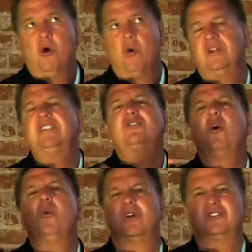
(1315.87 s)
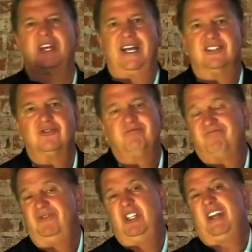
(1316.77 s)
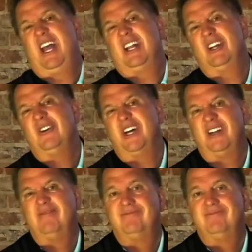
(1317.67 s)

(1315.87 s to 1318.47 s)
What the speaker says: Let's go worst case. You can't do it.